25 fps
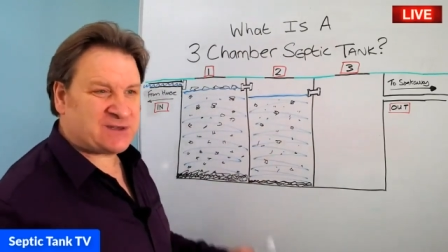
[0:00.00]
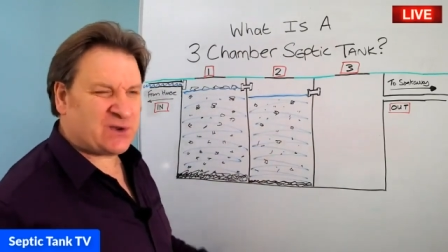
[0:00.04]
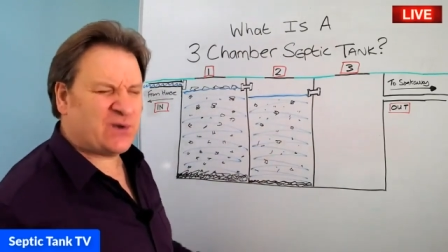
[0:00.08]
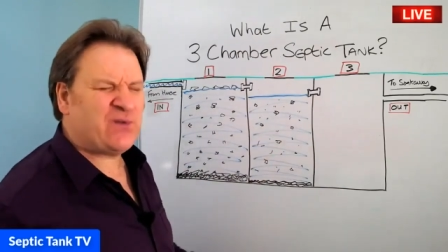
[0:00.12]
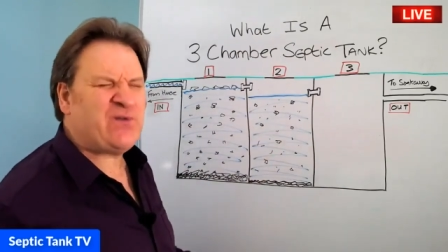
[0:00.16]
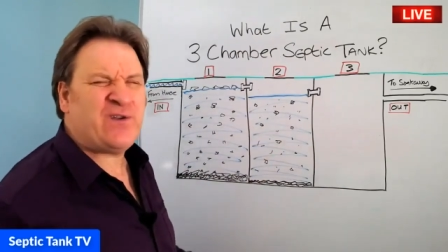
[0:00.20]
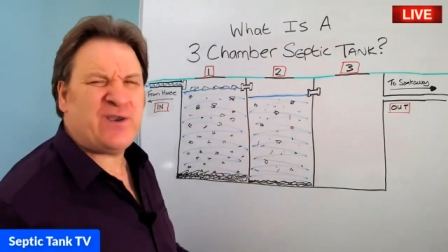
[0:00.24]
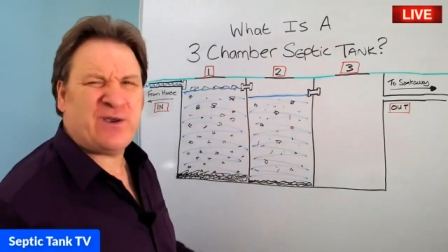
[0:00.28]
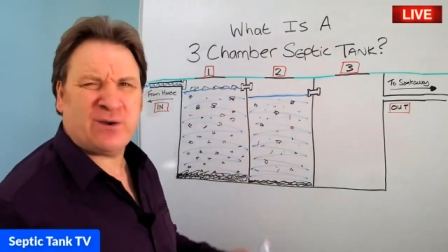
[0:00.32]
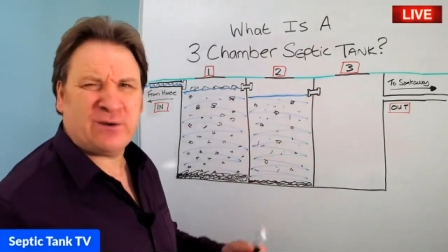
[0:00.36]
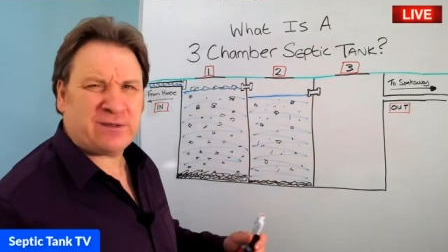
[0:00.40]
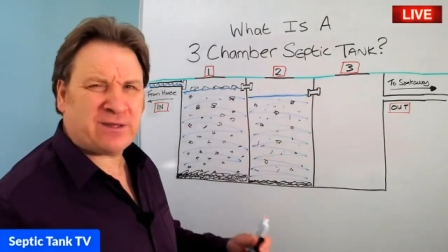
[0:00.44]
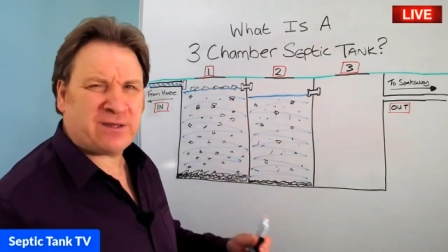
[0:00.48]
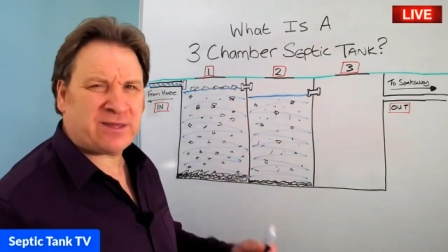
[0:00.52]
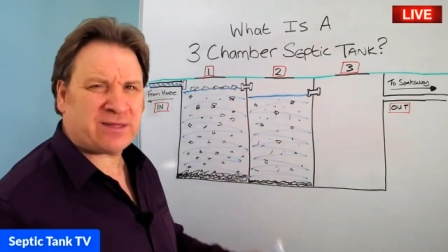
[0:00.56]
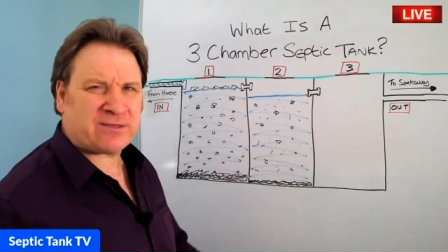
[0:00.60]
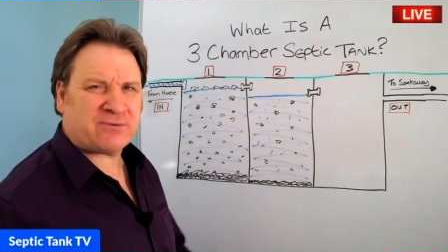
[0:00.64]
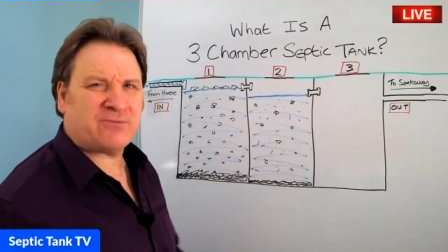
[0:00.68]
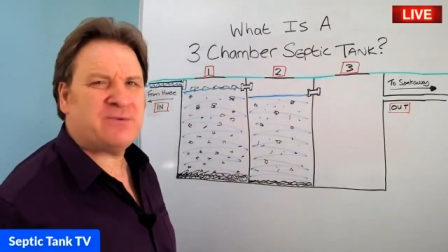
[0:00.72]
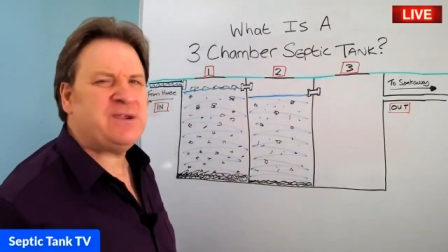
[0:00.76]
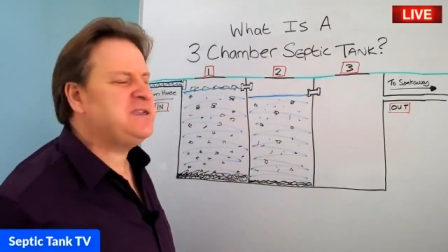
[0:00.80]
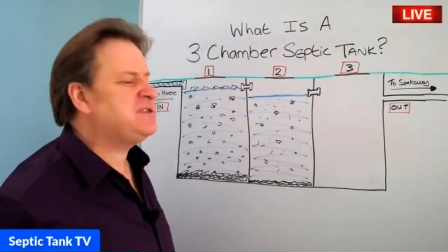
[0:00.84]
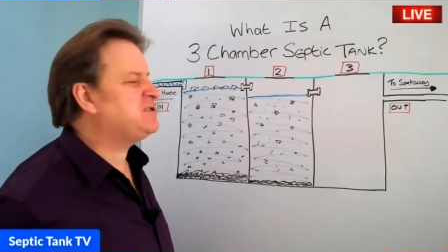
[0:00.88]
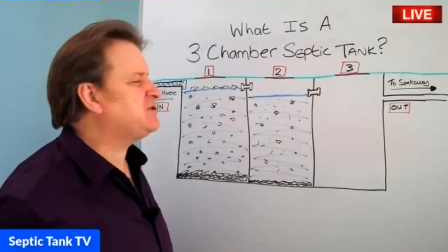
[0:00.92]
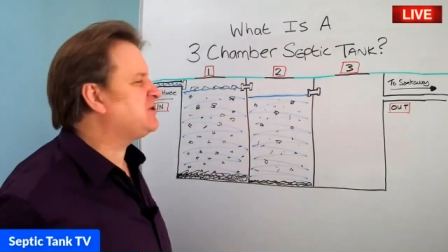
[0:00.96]
So if you've got a
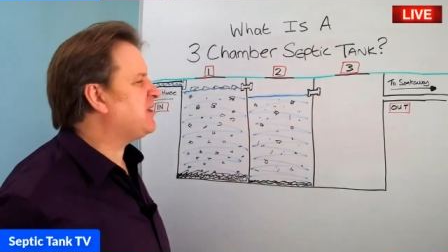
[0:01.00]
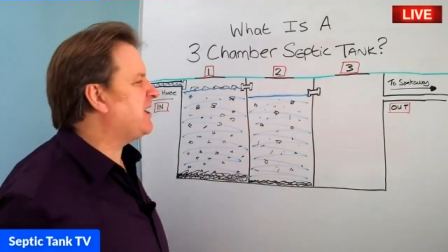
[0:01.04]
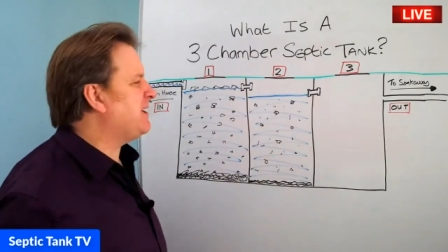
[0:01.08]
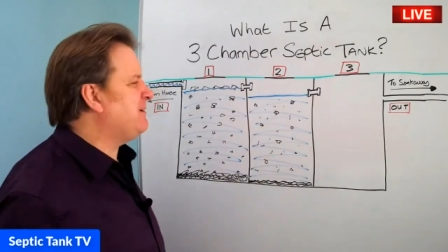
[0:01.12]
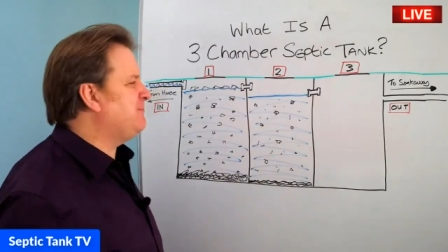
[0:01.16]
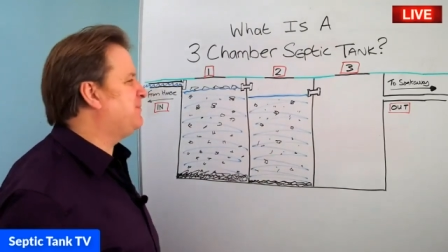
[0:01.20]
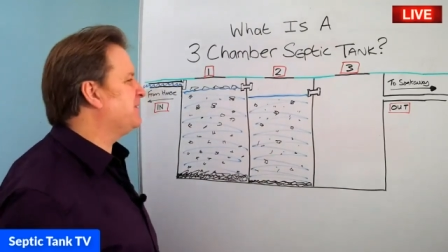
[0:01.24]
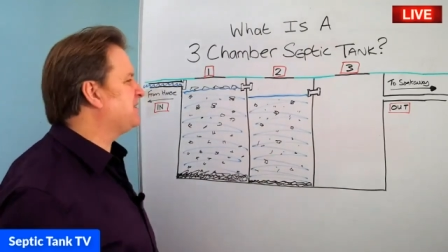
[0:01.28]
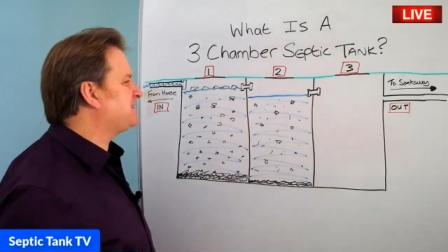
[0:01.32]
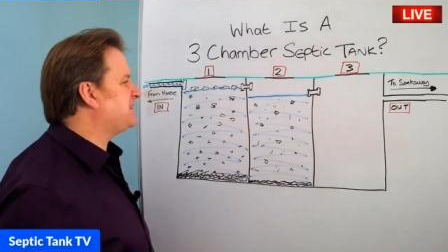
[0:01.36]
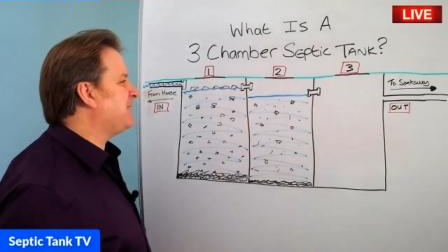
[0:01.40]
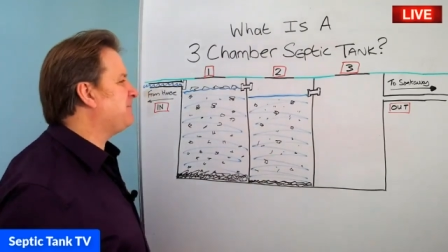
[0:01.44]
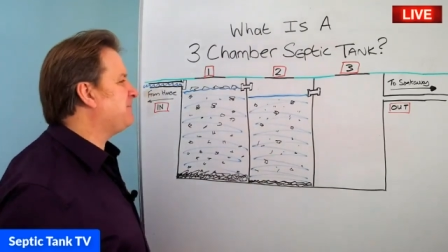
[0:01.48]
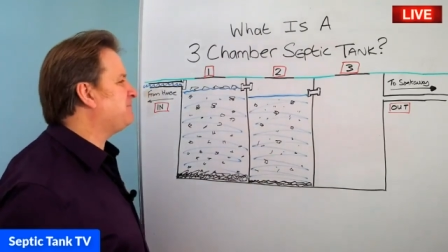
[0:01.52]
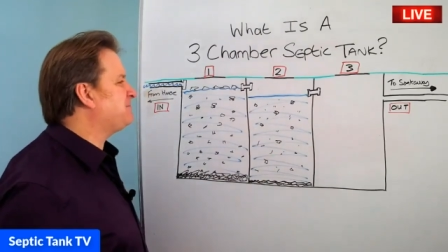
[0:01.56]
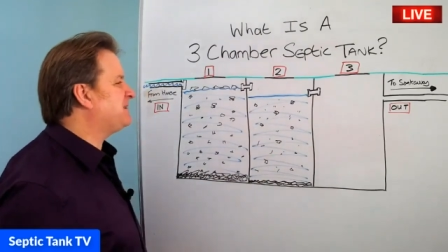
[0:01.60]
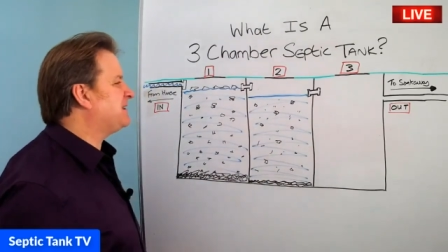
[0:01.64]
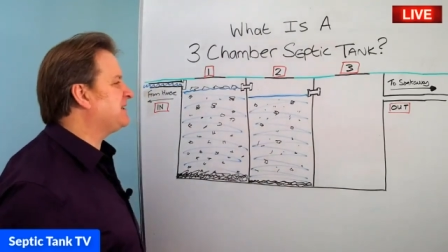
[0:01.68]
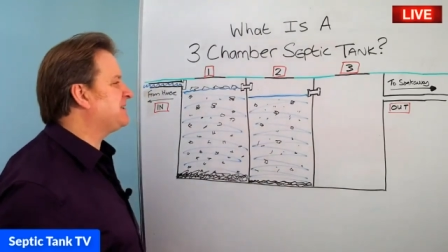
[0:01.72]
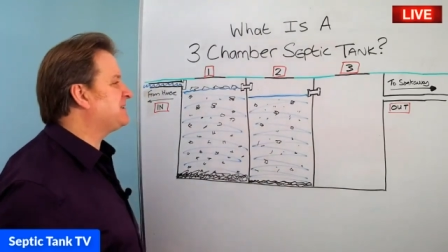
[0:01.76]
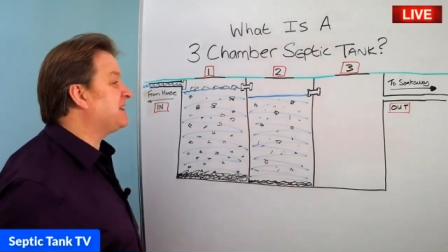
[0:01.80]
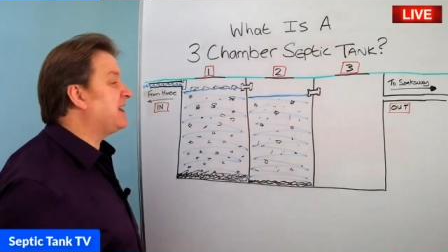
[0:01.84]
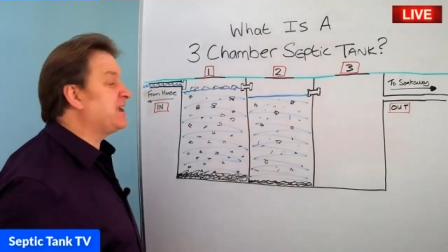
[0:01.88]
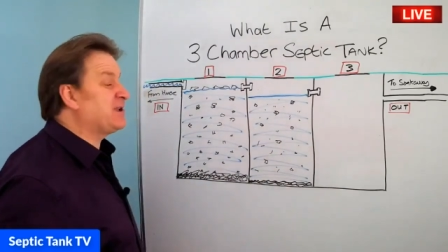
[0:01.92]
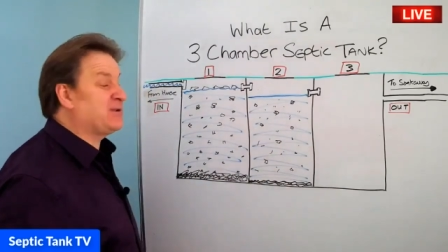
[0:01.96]
three chamber
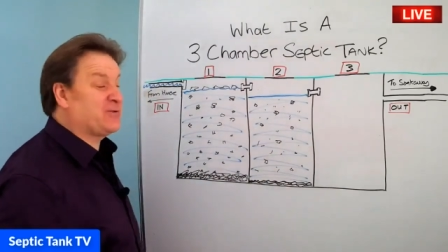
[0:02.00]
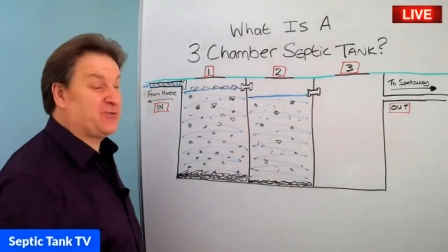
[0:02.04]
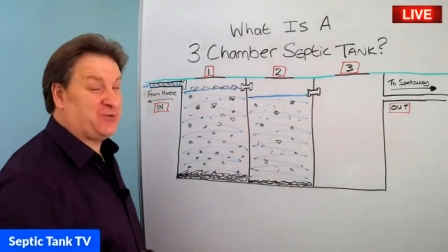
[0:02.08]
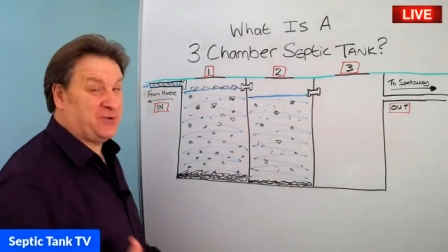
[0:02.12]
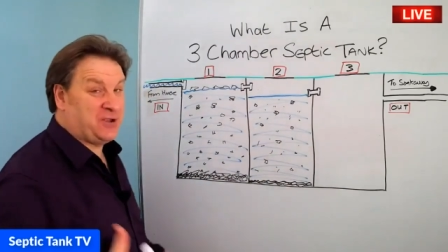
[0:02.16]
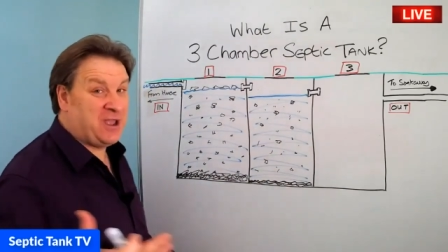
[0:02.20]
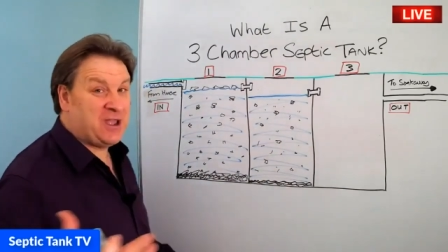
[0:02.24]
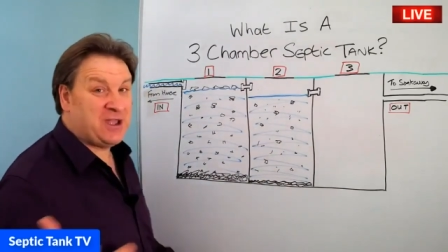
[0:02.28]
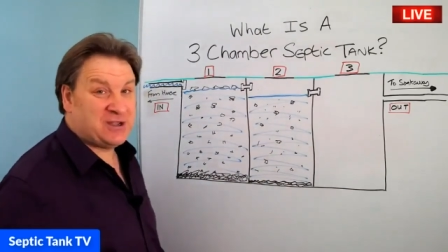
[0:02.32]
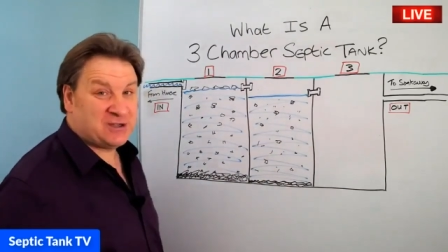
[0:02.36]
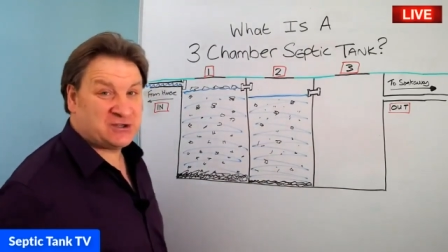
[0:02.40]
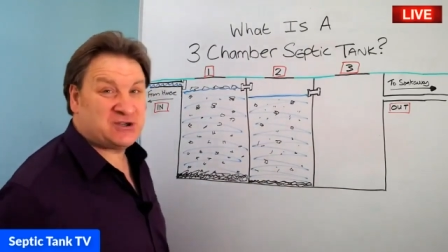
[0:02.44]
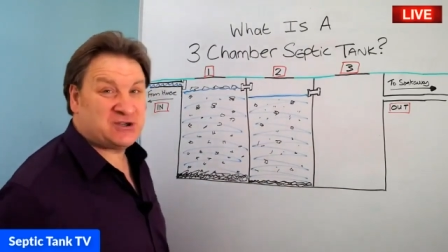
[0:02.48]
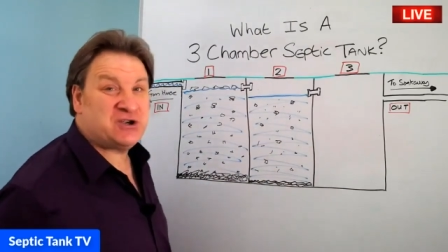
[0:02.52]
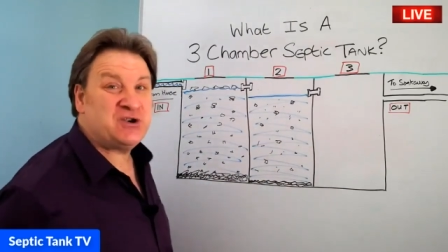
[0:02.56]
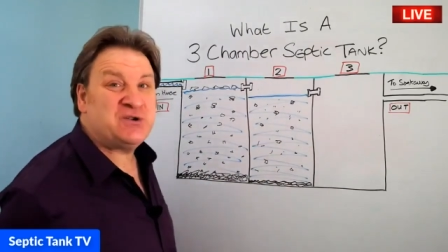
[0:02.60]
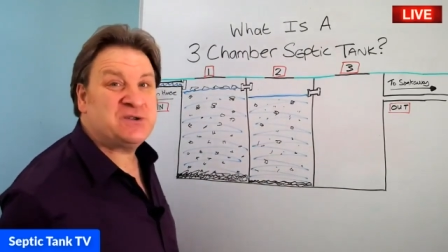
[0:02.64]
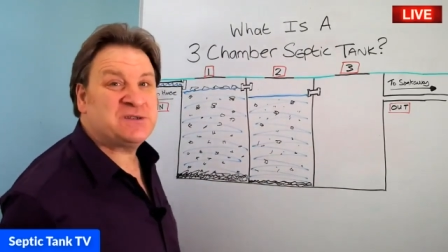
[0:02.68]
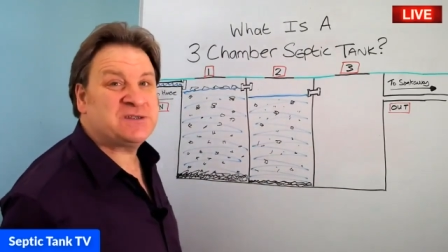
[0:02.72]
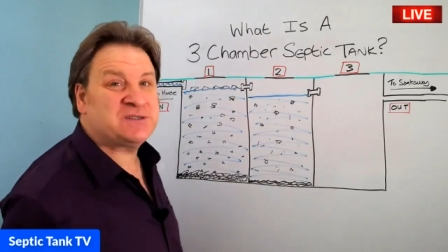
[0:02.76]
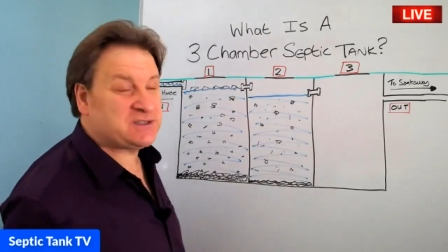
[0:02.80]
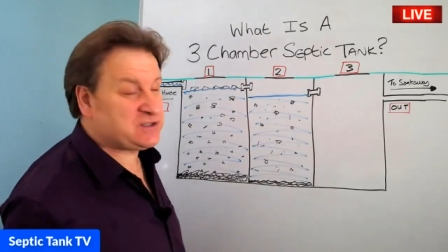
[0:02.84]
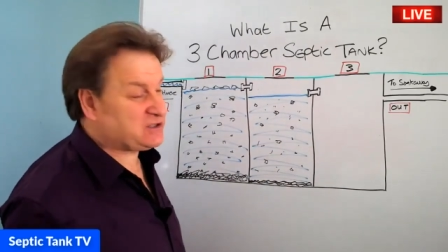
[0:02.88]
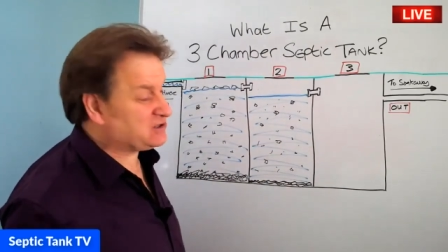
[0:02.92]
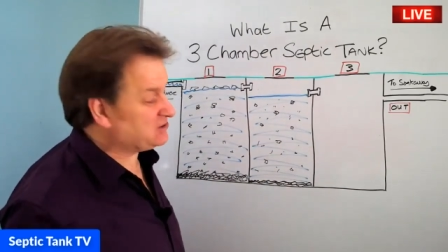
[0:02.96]
septic tank or a
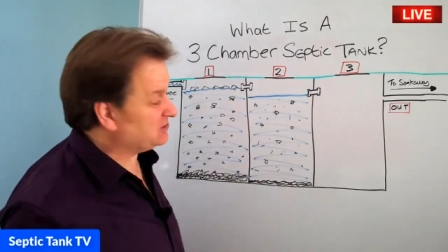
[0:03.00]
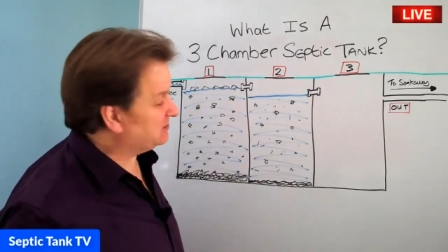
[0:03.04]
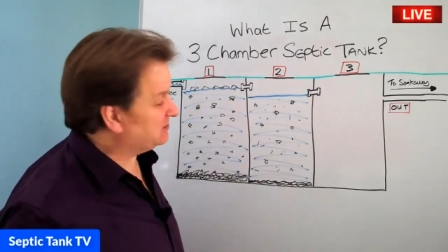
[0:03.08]
two